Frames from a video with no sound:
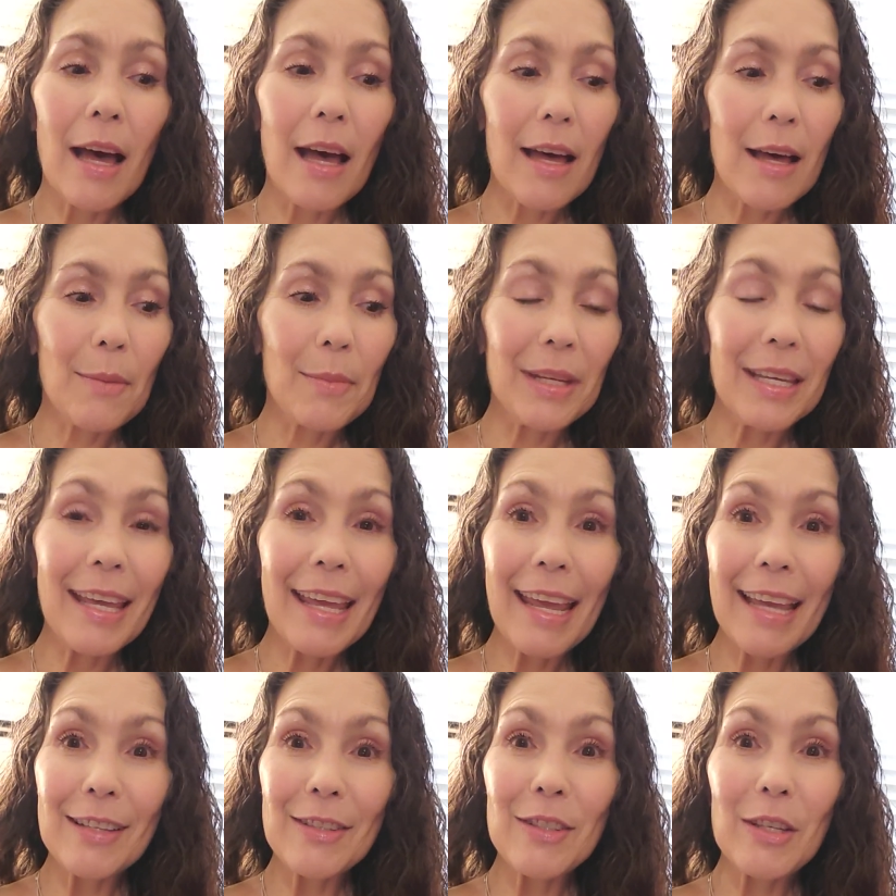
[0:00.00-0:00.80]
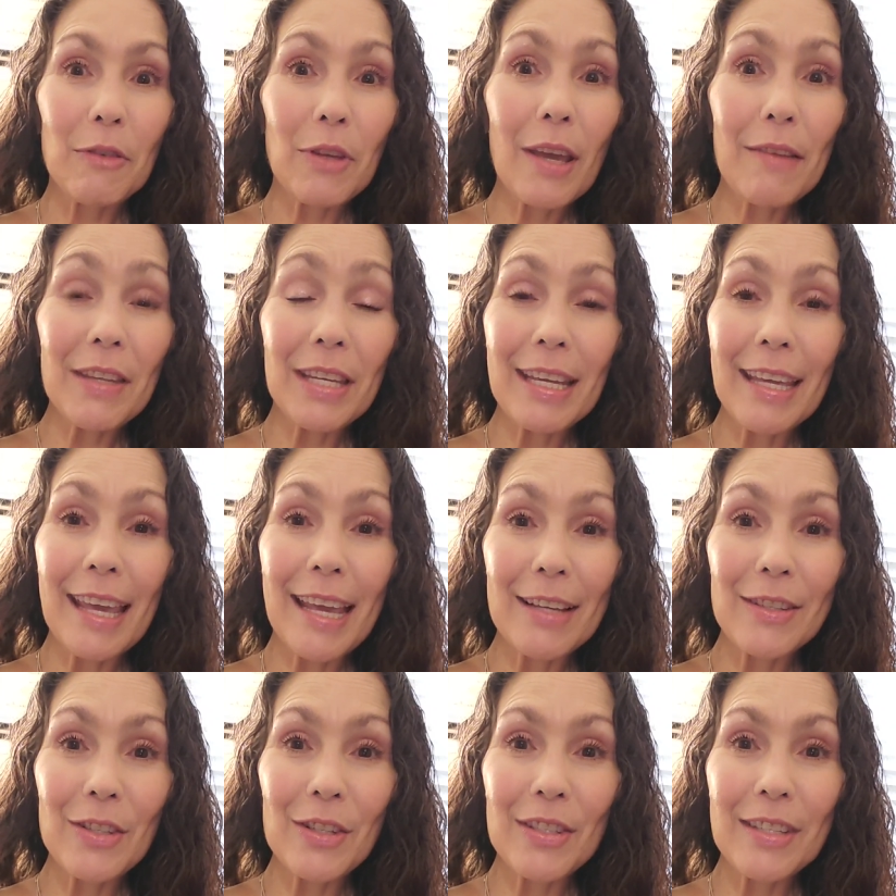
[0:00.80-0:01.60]
Um, cancer, if you have any
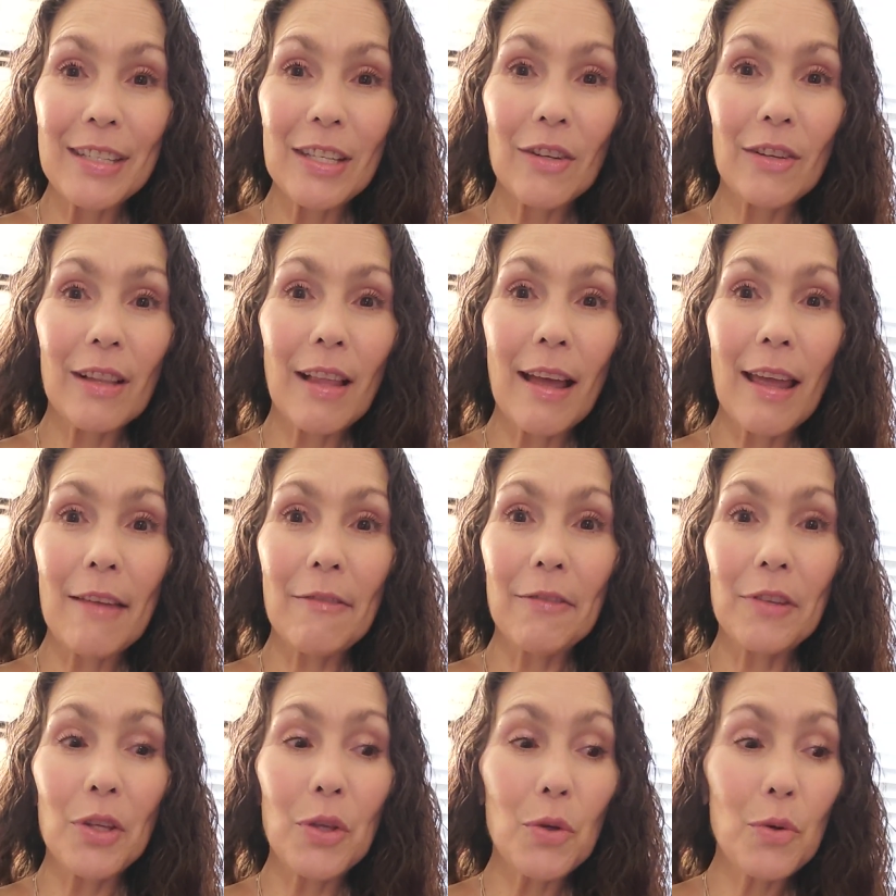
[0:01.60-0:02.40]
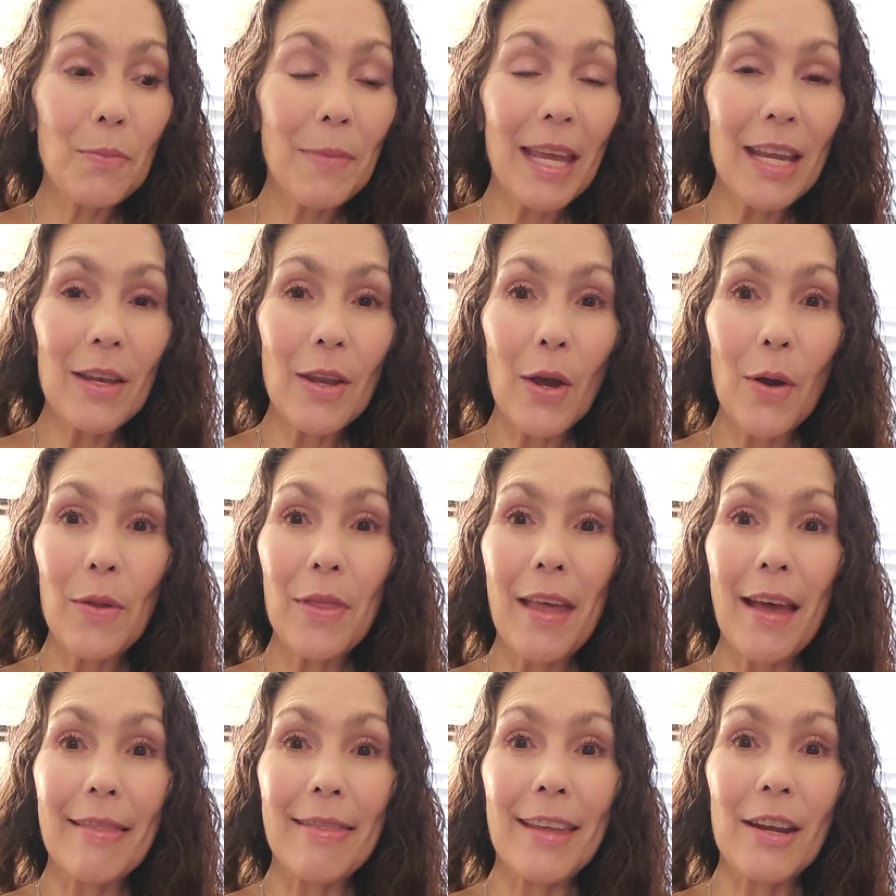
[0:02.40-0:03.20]
cancers in your life, you may know
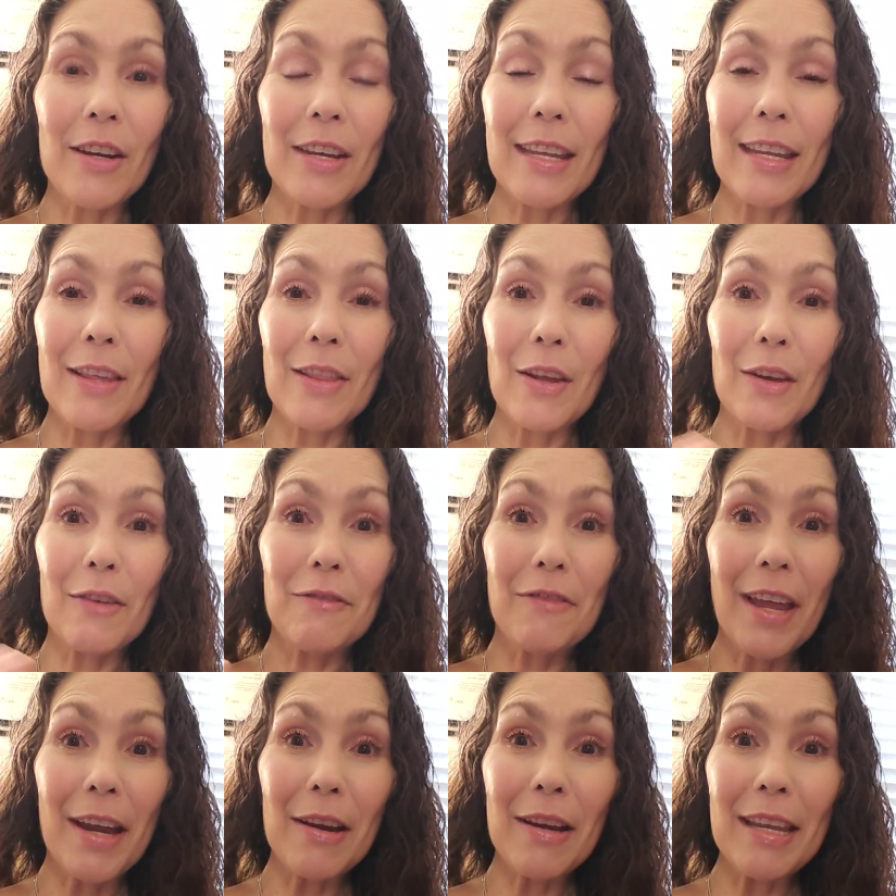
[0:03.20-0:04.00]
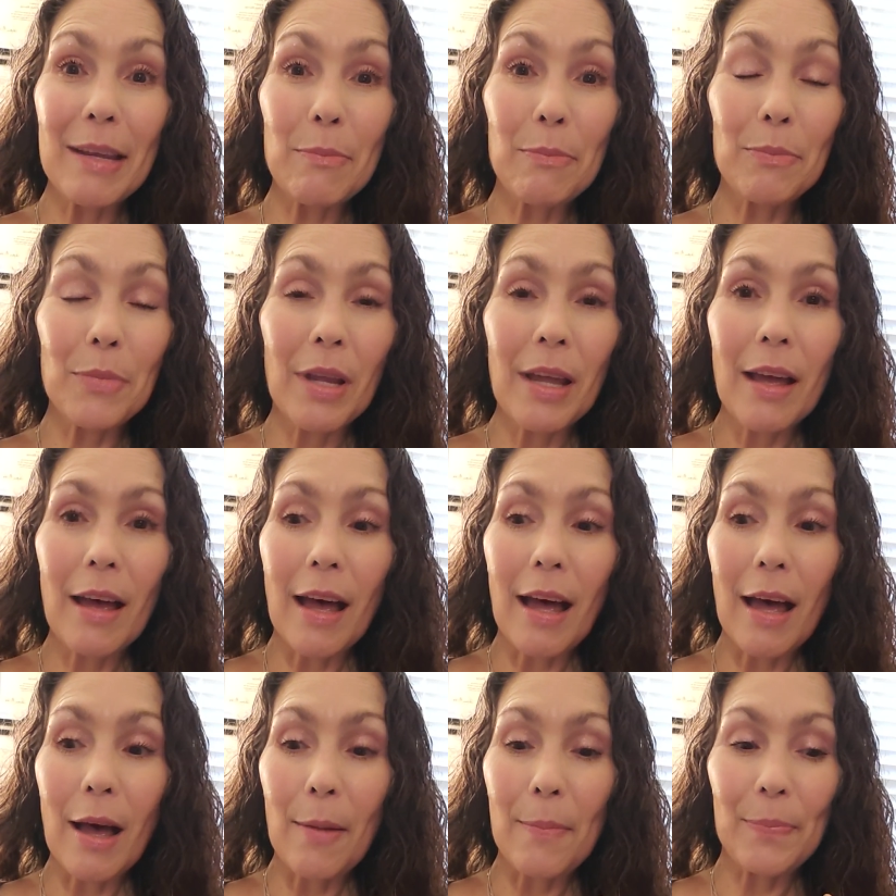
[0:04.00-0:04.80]
that they're either very,
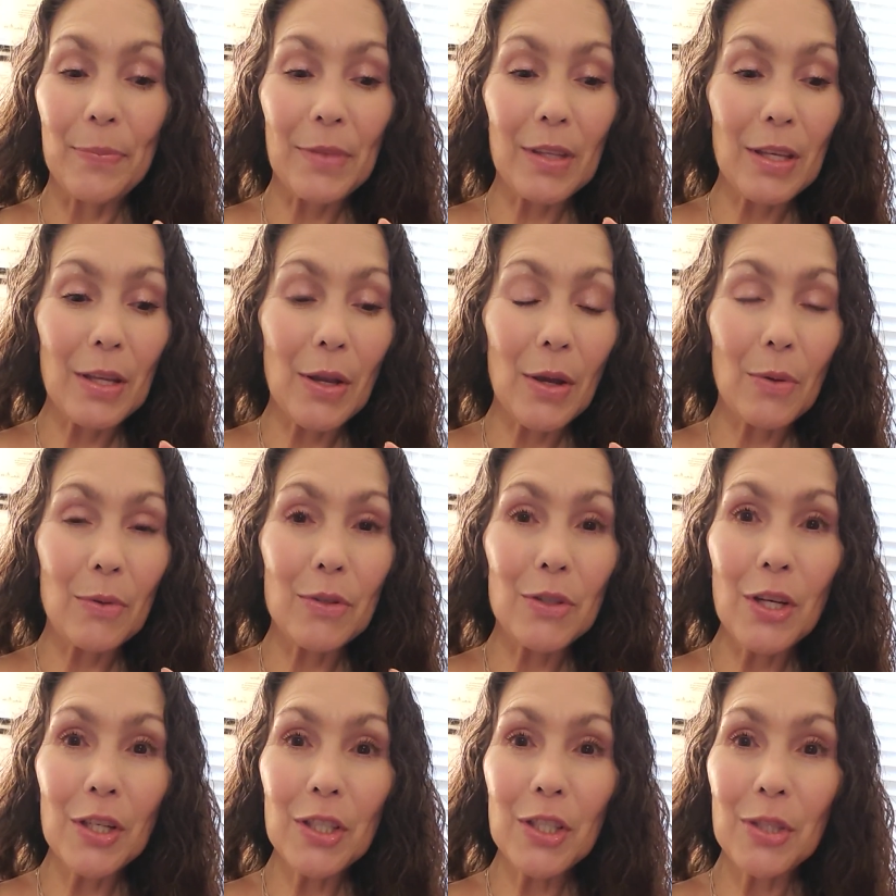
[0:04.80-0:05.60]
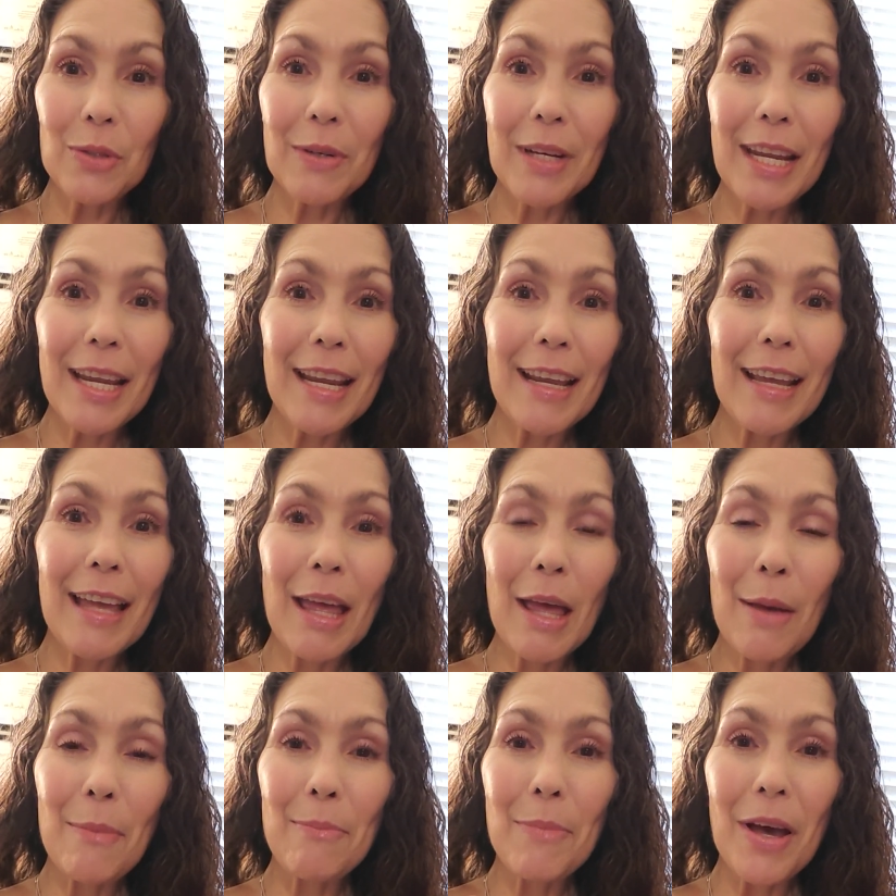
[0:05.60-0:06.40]
um, you know,
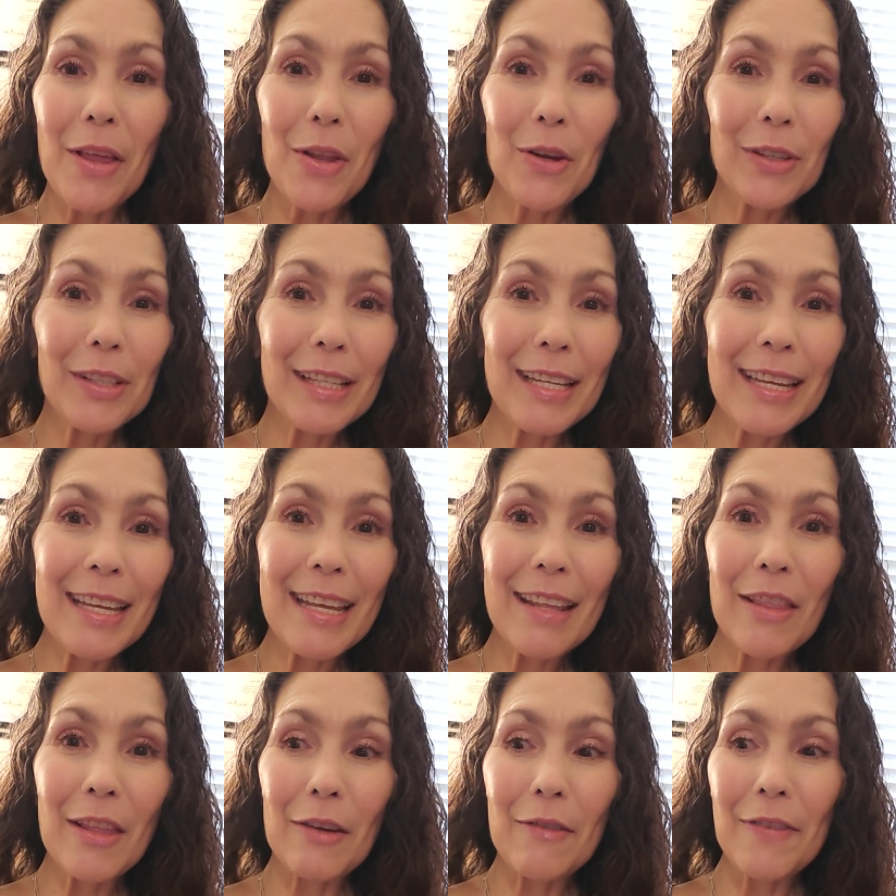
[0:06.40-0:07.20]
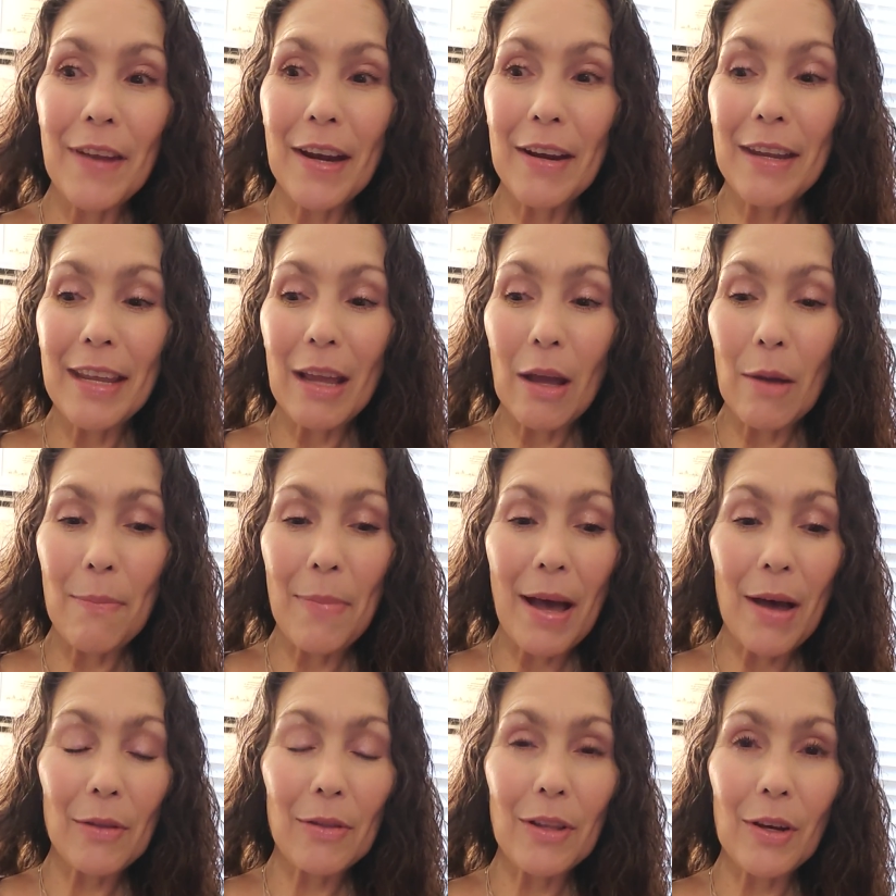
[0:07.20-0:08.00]
nurturing, motherly, they're very
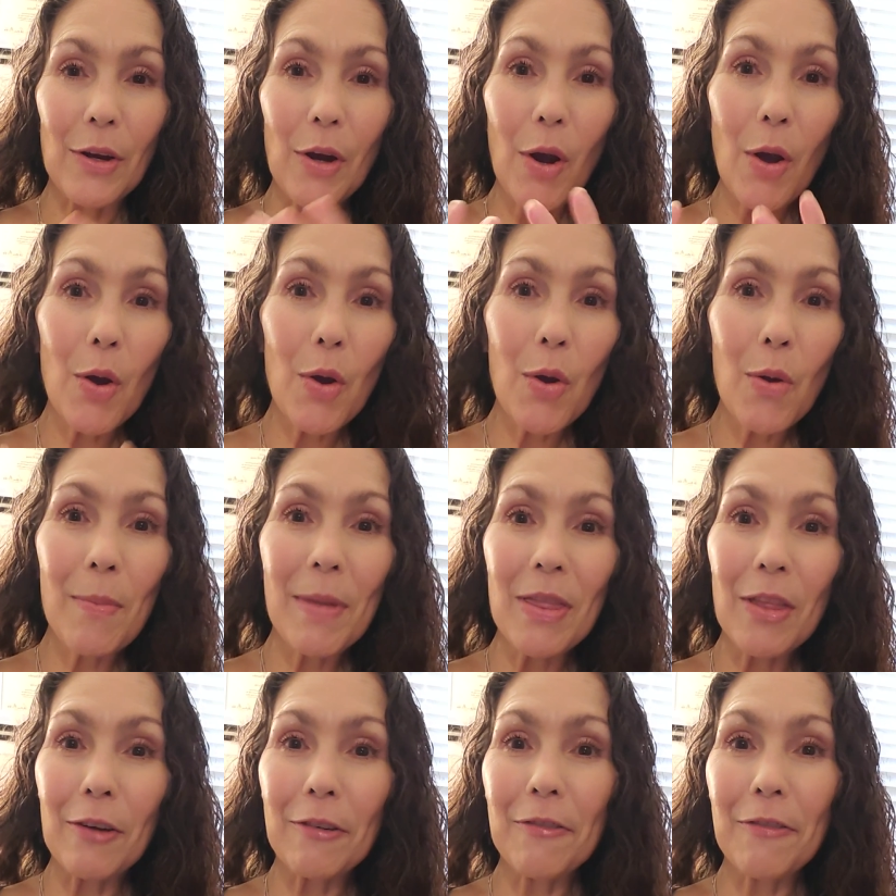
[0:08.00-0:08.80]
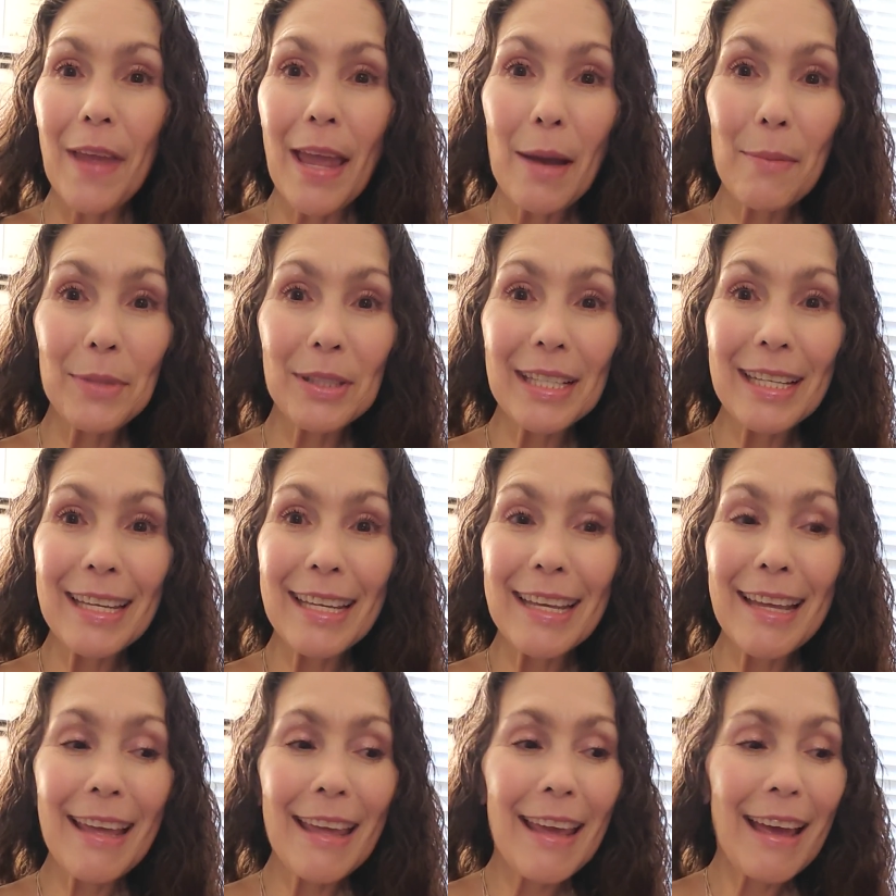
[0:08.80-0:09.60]
about their home and their
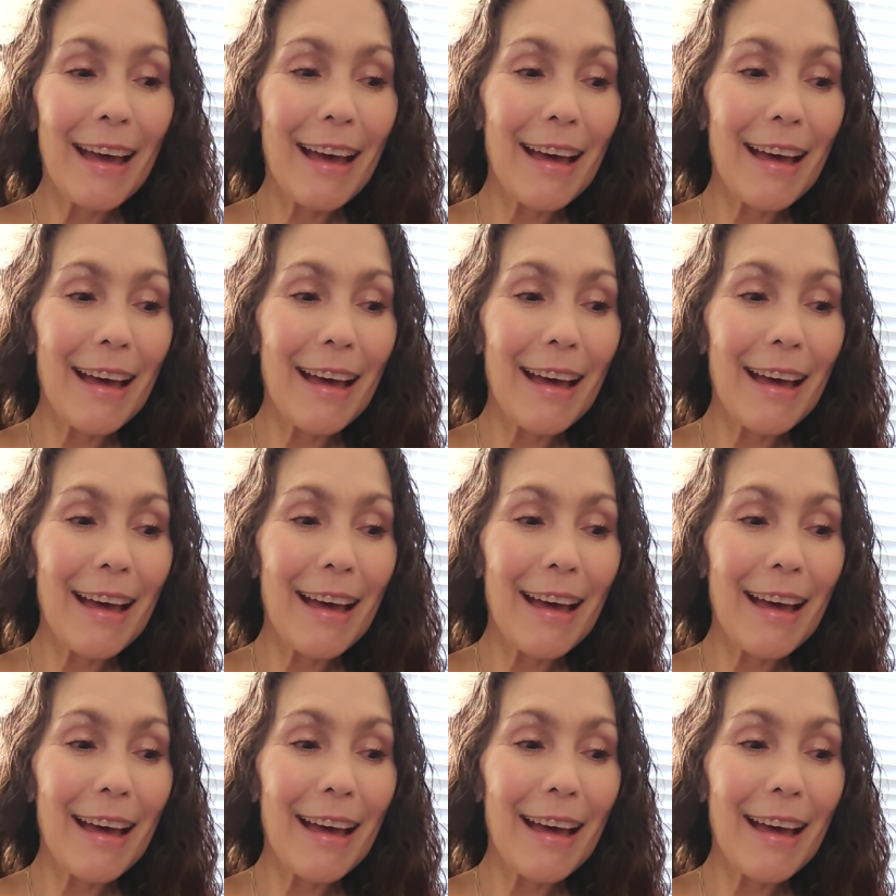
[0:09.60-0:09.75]
family.